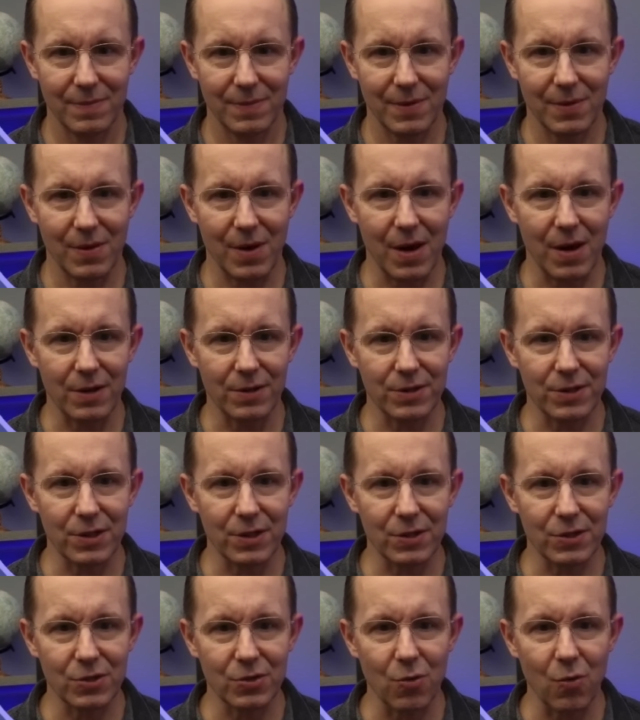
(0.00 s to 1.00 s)
Okay, I see
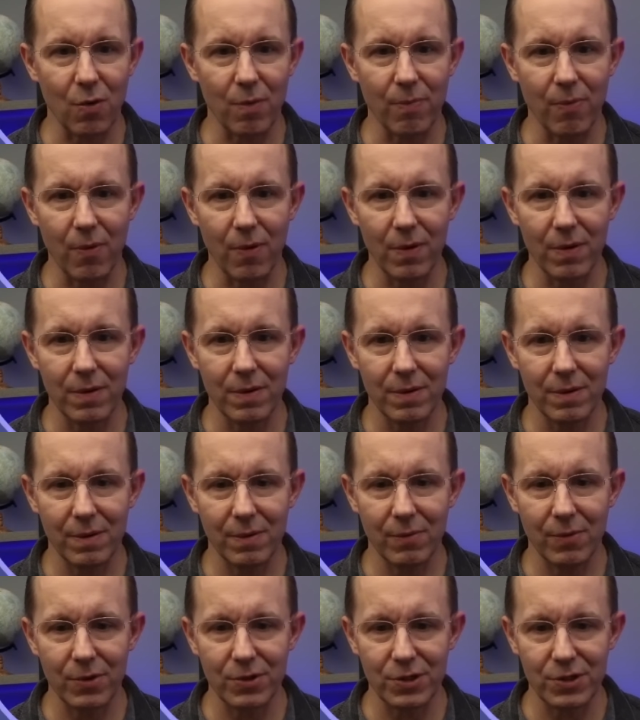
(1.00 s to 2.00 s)
a scoreboard,
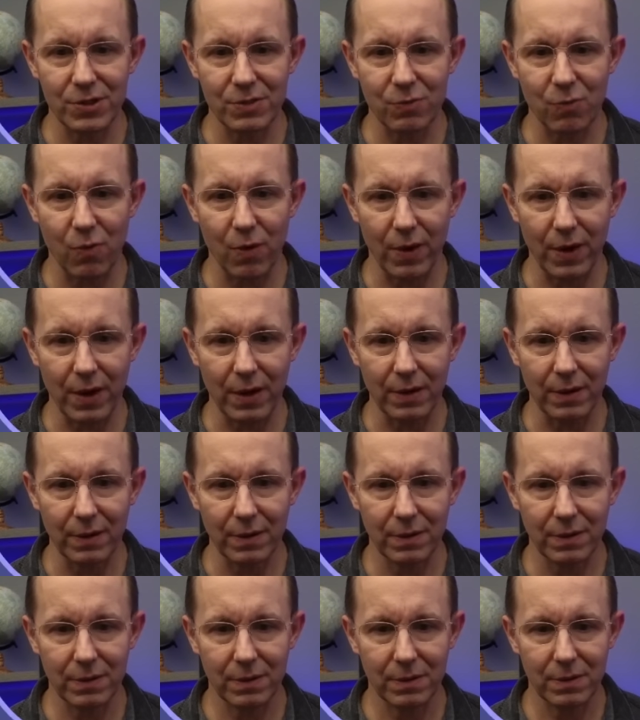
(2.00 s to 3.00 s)
which is working.
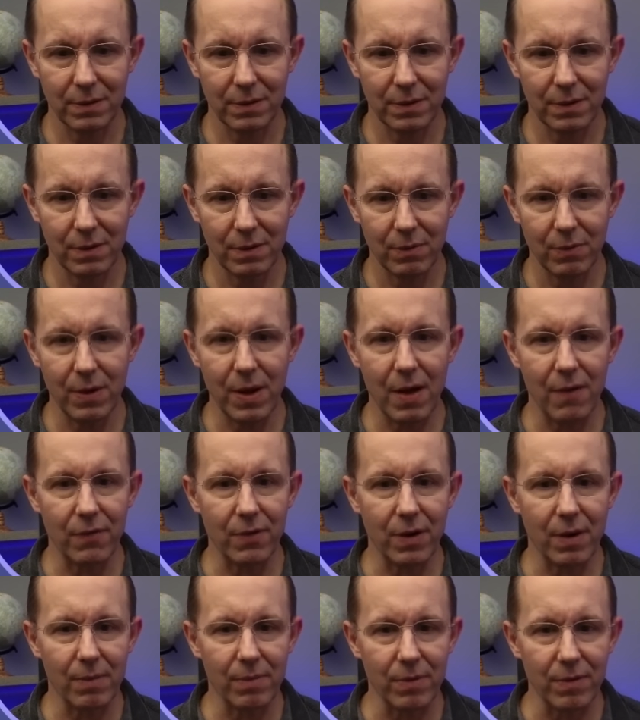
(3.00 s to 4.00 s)
We have a
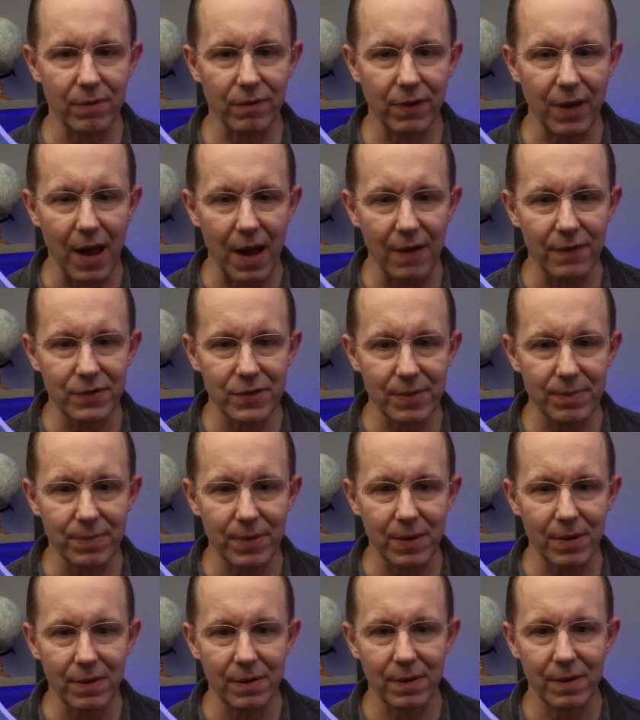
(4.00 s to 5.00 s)
number of lives up
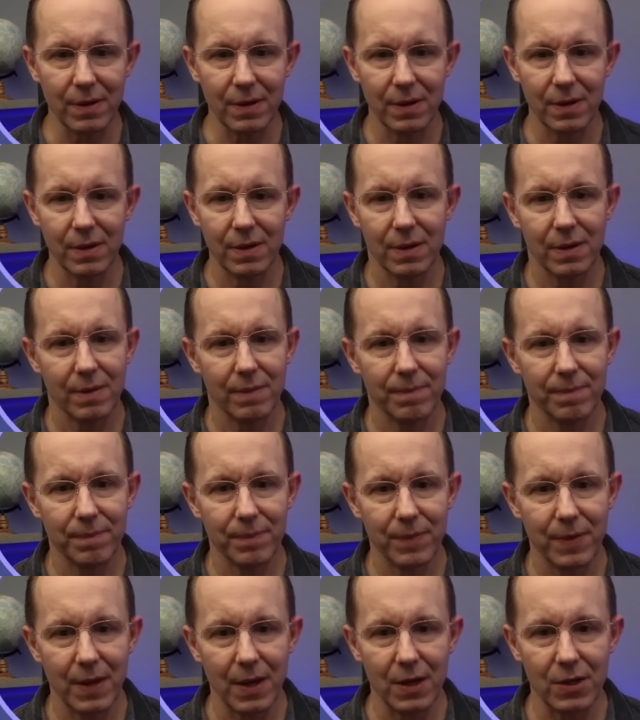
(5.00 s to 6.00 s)
there.
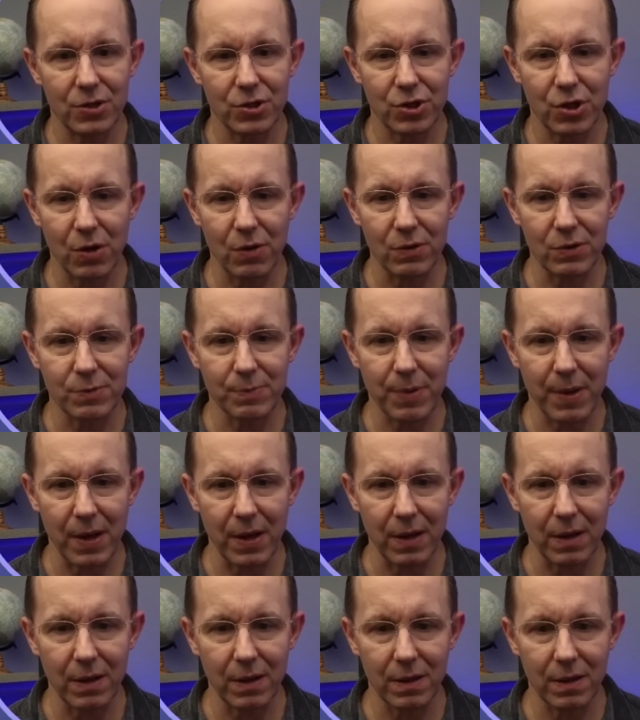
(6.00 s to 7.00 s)
It chose
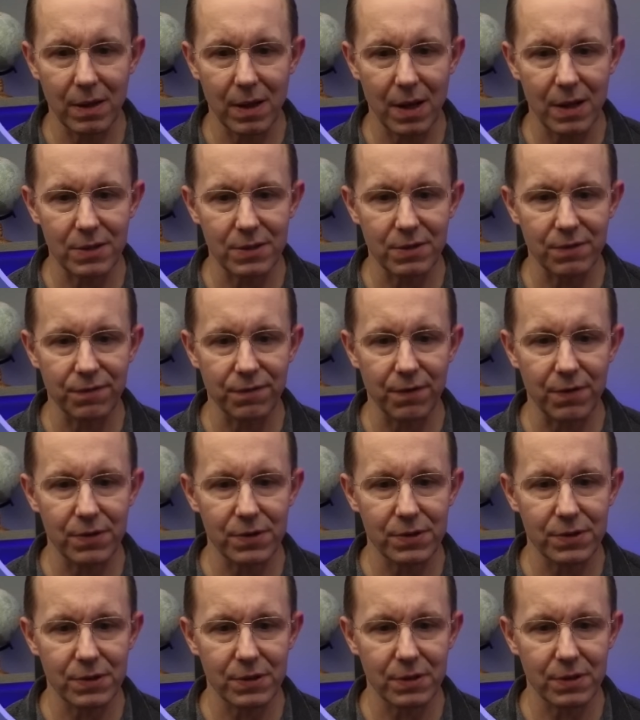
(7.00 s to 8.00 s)
pink as the
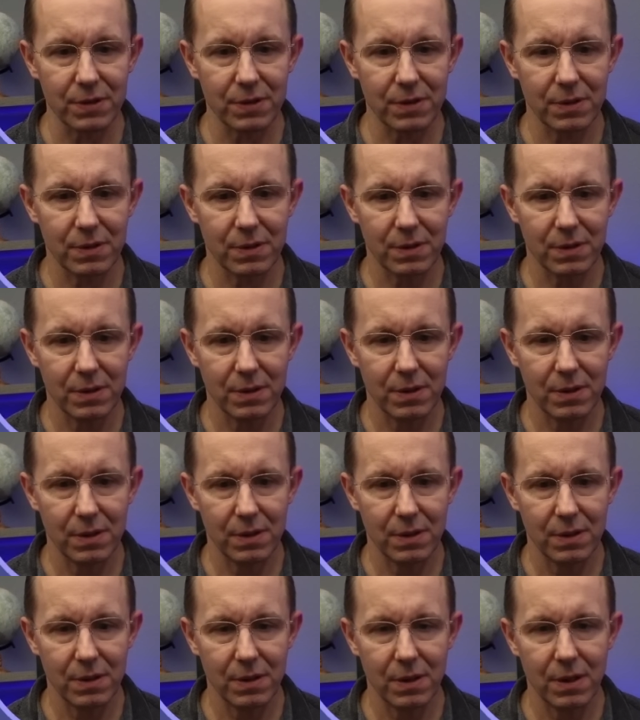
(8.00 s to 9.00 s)
first
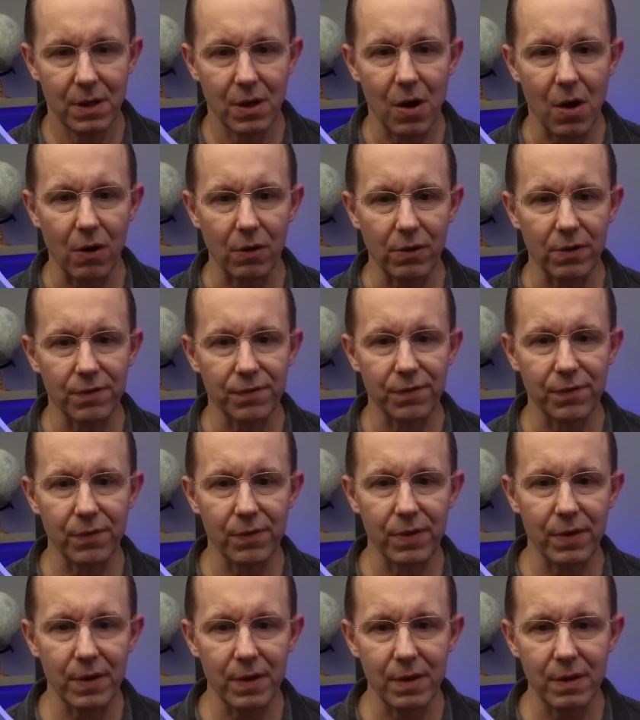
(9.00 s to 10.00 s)
color for
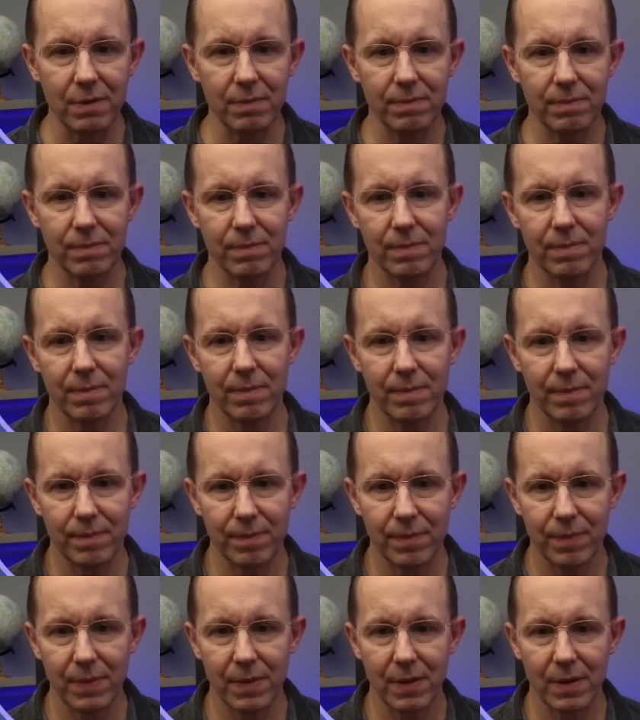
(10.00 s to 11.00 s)
the
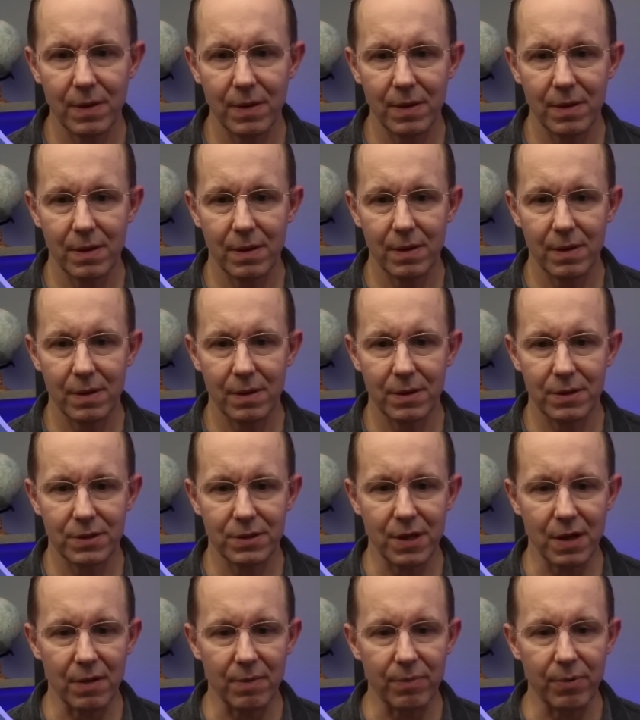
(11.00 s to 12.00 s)

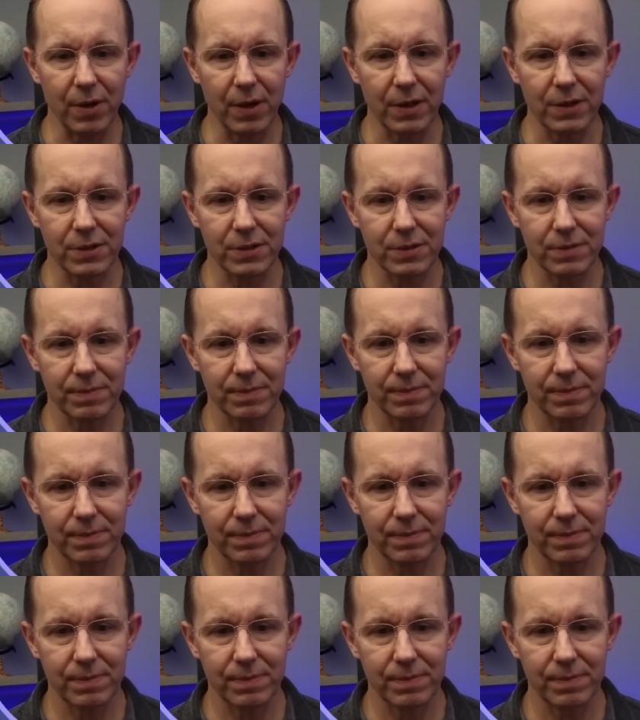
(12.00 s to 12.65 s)
set of bricks.